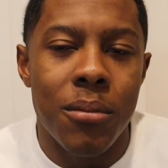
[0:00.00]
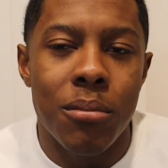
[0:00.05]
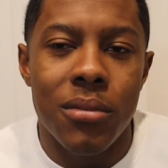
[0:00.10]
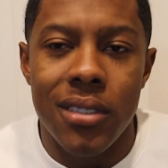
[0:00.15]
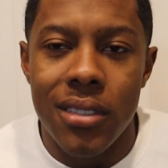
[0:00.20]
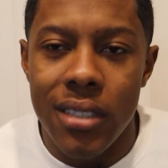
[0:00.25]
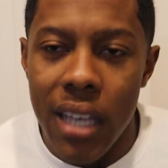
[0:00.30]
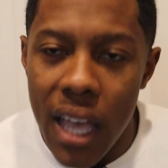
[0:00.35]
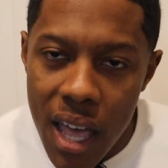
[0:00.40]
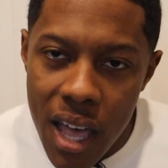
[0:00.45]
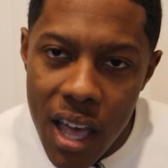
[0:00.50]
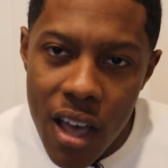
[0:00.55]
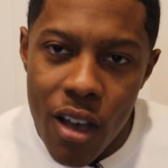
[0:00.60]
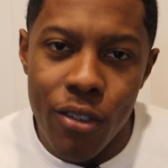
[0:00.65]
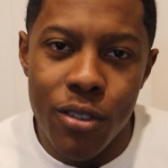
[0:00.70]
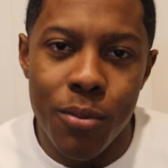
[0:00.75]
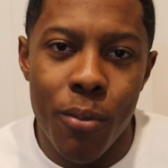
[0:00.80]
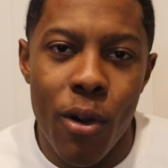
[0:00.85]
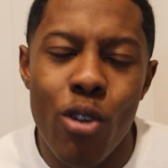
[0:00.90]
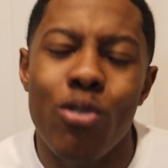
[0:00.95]

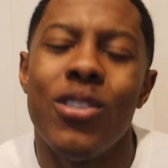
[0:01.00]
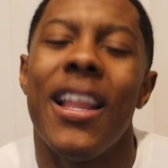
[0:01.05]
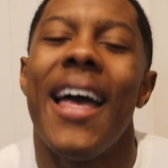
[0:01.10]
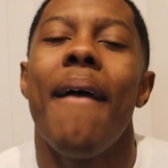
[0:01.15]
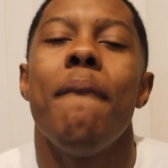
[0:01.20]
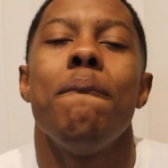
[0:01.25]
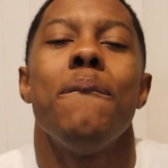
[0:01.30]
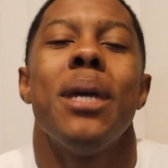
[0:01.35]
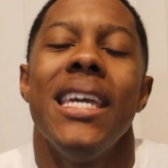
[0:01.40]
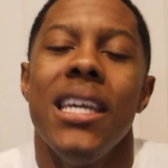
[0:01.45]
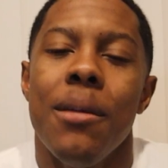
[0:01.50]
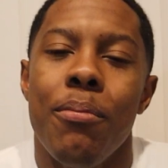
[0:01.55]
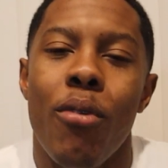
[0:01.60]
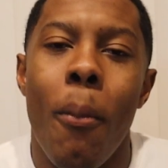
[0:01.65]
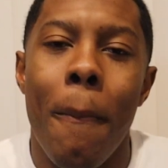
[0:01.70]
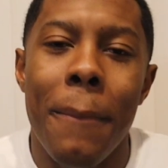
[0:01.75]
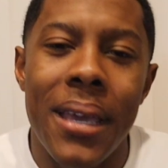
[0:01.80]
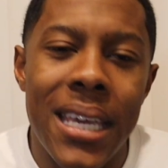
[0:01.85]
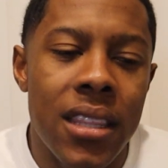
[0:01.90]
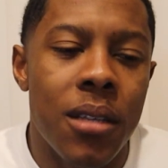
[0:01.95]
themselves, bro. Let
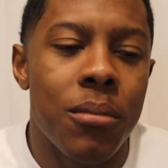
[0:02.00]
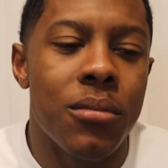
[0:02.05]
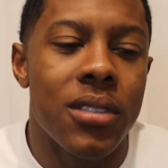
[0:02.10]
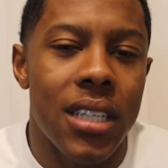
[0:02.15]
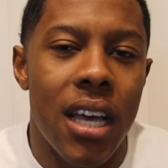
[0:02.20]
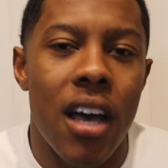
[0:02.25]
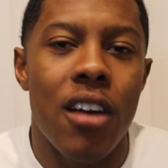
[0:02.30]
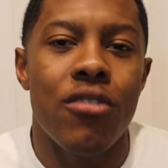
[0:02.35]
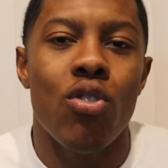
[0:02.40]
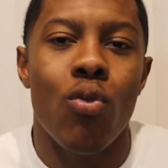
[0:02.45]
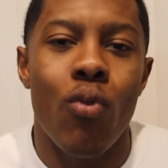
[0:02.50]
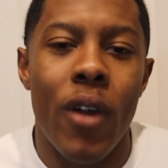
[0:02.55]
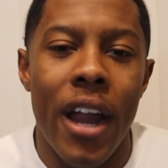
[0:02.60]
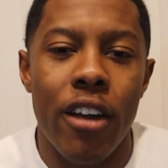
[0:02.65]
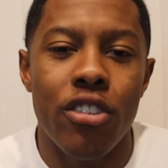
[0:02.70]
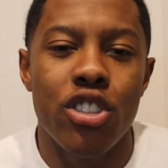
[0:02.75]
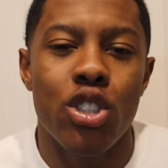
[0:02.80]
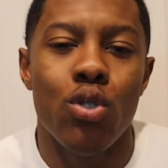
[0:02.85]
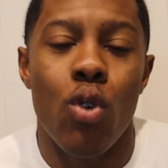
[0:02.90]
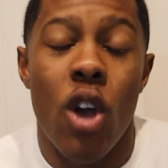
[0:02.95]
people be themselves
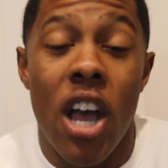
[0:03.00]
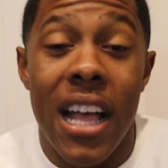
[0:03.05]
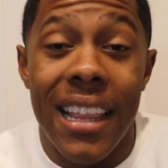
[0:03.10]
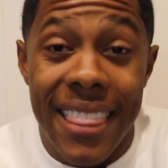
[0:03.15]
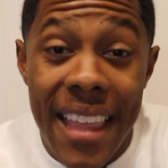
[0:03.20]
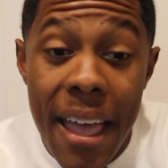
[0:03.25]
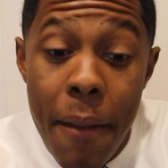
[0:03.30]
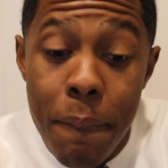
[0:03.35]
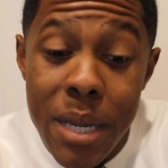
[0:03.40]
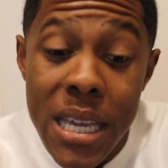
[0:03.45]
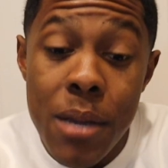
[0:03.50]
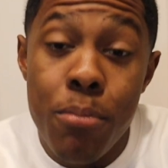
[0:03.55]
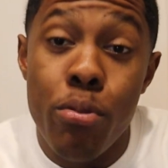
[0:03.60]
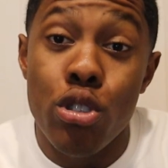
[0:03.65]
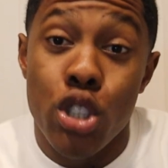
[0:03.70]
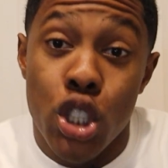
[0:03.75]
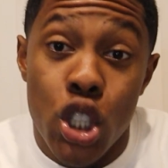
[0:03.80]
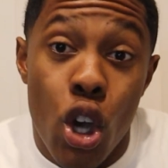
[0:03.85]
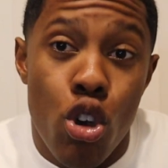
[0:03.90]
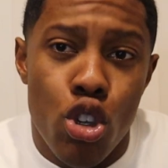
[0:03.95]
around you. Let
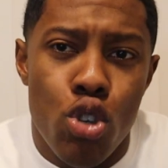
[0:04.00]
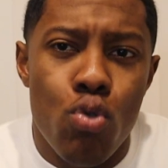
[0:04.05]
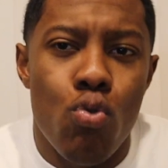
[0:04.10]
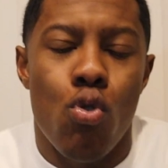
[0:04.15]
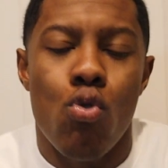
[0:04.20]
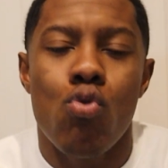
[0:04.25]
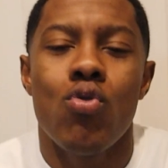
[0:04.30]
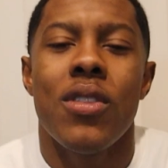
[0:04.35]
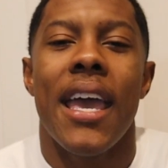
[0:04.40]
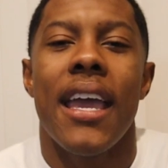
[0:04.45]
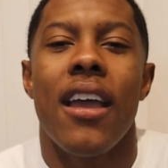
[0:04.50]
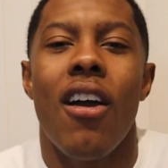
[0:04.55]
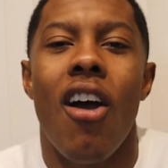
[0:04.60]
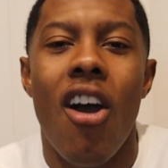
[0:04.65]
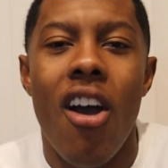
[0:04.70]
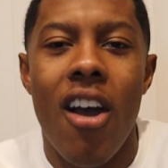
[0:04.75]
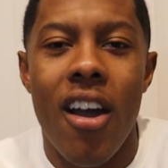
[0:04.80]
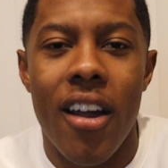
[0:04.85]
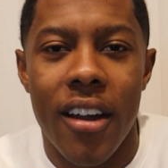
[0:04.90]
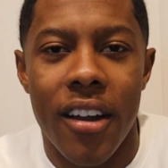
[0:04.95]
people show you who they
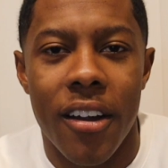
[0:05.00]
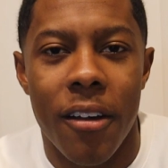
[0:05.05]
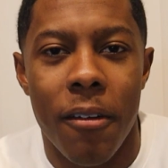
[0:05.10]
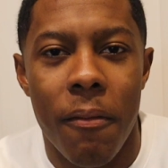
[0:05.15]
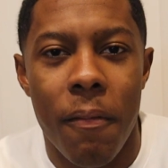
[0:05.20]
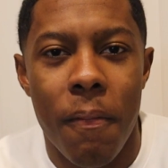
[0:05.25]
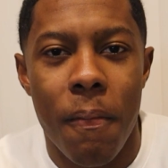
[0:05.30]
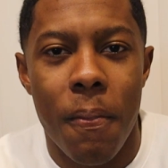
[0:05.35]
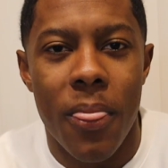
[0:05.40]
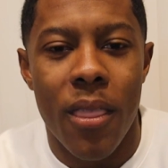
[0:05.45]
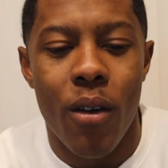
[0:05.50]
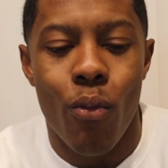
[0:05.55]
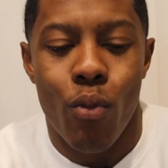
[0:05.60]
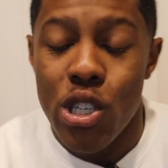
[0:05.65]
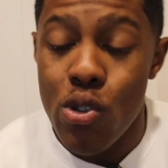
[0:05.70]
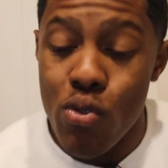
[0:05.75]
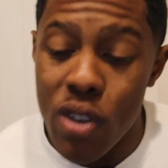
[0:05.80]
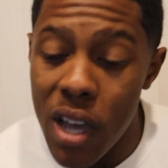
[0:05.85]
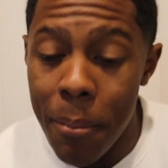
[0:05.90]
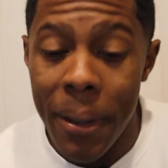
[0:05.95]
are.
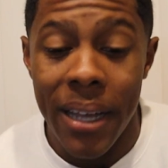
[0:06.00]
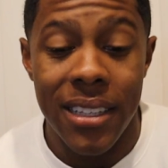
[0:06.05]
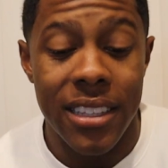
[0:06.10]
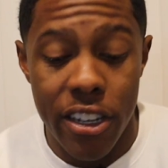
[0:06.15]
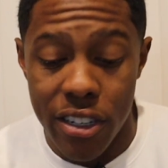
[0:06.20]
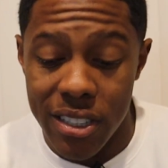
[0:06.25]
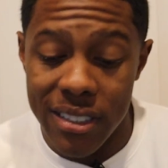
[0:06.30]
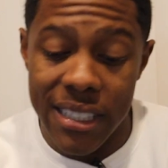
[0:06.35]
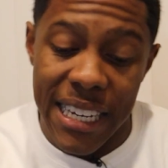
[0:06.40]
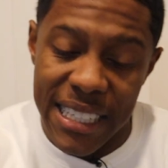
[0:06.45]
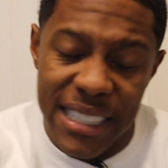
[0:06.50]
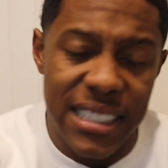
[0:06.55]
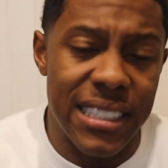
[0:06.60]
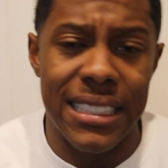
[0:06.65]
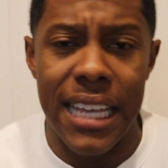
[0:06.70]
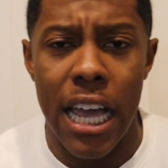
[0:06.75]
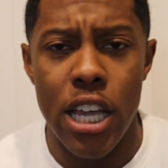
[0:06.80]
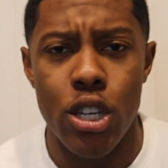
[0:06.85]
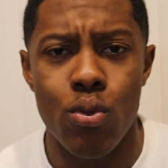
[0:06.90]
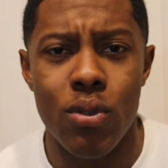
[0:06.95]
When you come out there and say, this
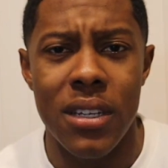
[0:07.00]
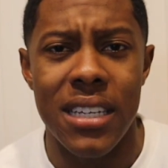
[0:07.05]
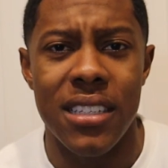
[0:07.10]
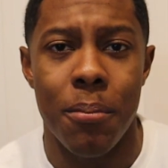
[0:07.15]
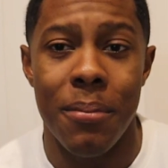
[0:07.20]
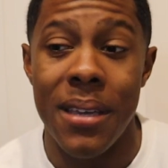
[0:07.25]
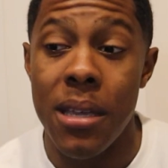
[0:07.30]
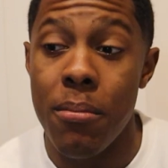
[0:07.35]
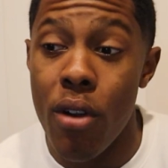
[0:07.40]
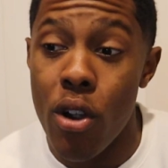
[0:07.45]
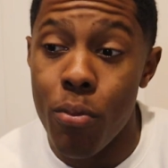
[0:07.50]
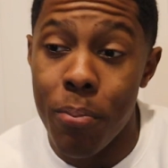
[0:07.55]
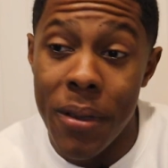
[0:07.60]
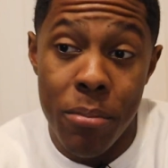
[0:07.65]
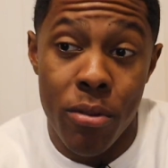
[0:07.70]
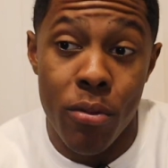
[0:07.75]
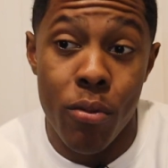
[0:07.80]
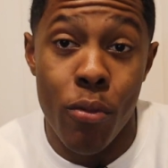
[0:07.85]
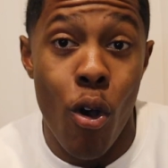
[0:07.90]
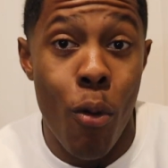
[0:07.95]
is how you need to be, bro,
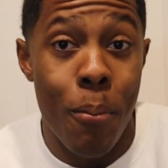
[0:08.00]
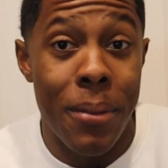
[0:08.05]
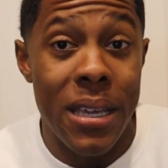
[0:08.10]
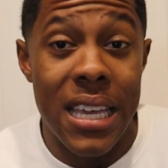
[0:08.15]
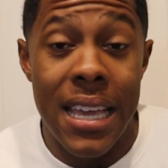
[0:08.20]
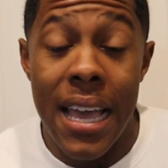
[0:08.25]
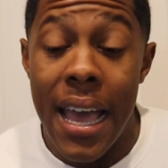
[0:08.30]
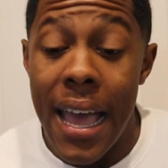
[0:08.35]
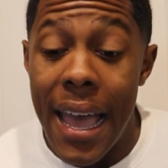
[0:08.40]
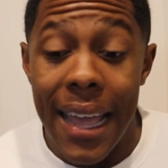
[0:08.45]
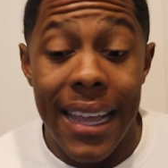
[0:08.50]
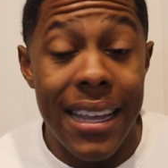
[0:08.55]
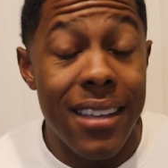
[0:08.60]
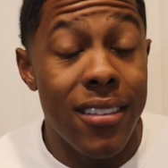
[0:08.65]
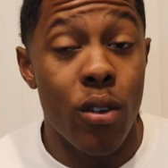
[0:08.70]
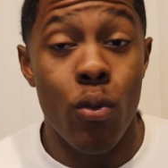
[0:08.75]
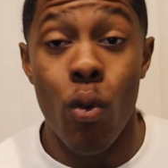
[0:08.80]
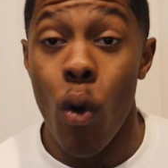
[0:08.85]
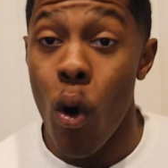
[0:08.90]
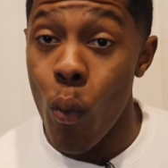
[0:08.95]
people are going to be
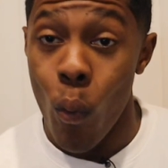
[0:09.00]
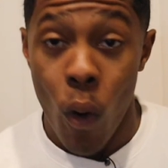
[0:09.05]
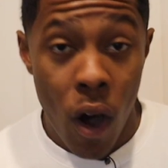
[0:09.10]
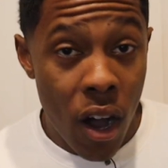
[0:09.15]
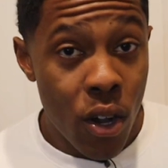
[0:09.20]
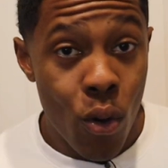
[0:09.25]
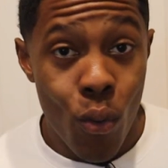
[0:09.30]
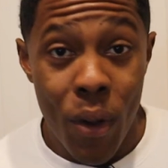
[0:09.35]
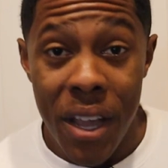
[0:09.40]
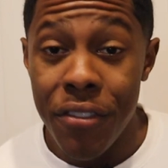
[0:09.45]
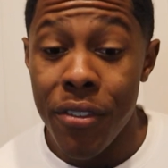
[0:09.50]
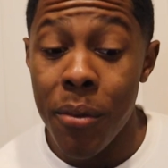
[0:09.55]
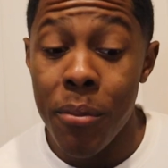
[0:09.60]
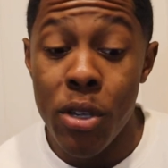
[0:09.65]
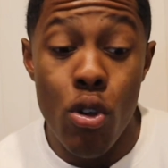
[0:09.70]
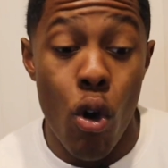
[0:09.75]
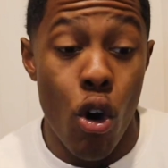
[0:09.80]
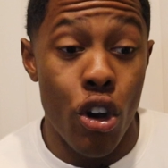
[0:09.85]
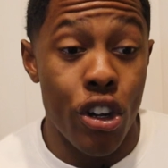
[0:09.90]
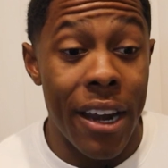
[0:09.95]
either going to walk away
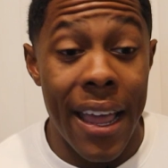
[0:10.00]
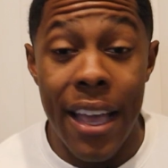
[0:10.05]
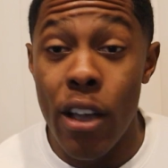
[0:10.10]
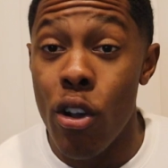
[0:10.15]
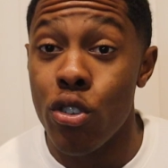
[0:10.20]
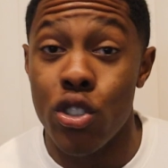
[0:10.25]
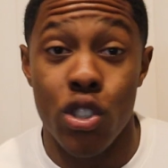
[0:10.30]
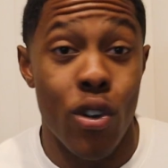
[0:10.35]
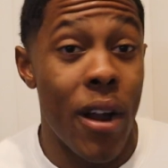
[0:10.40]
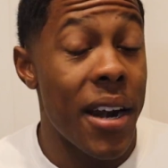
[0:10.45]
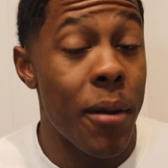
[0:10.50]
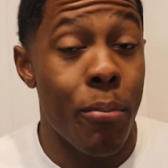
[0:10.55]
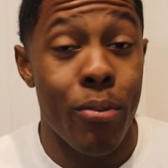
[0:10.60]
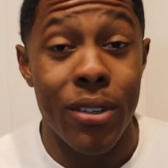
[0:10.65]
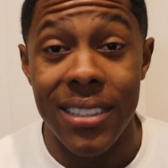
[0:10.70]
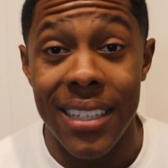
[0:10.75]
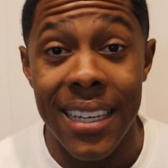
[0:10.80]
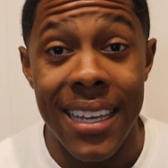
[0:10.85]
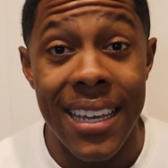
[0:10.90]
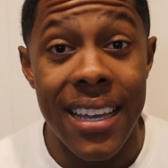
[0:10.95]
from you or they going to try to
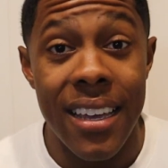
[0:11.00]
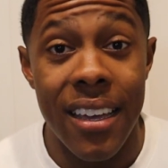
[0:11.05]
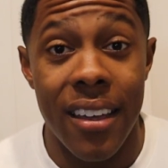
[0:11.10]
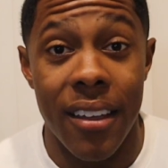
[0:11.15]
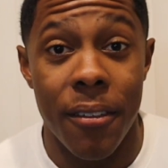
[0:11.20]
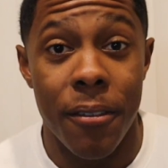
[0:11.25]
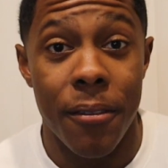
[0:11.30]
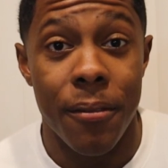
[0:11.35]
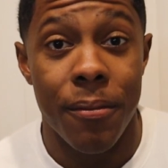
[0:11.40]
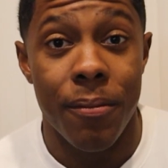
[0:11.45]
pretend